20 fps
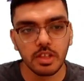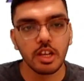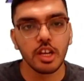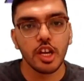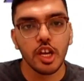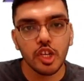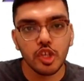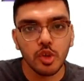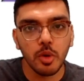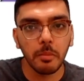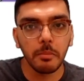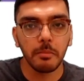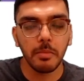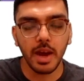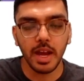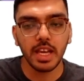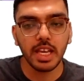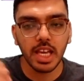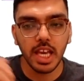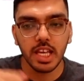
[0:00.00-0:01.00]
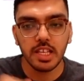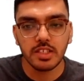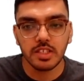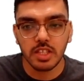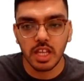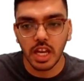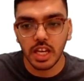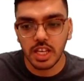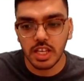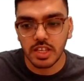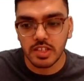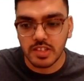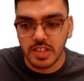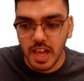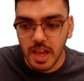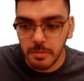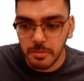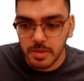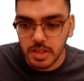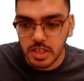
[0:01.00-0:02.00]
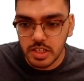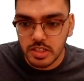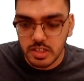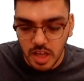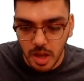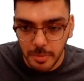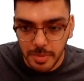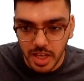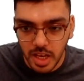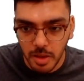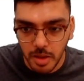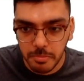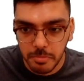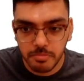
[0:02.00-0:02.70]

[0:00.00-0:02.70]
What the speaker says: So, my case study exam is coming up.